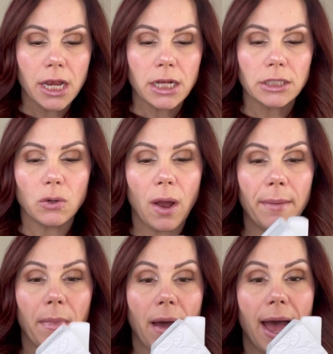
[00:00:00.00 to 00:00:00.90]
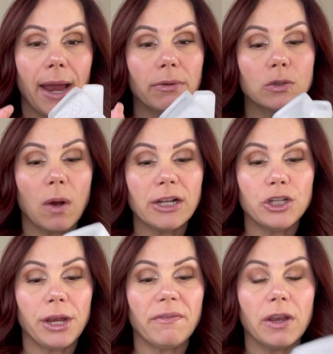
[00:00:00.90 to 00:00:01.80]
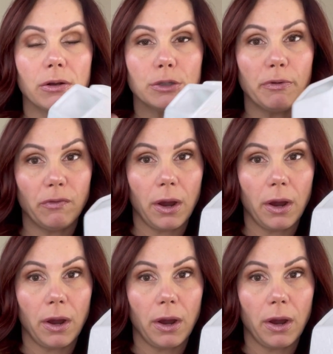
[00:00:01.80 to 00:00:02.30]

So I'm I was watching videos before I